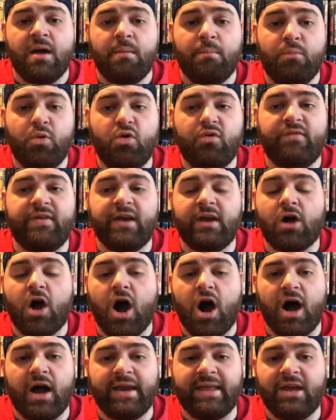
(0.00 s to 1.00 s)
moving
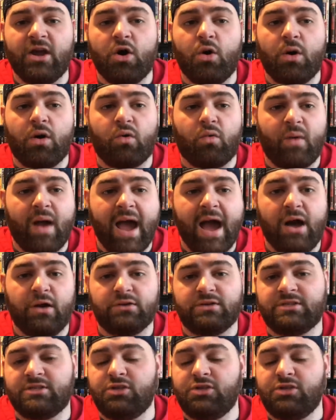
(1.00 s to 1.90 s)
audio around.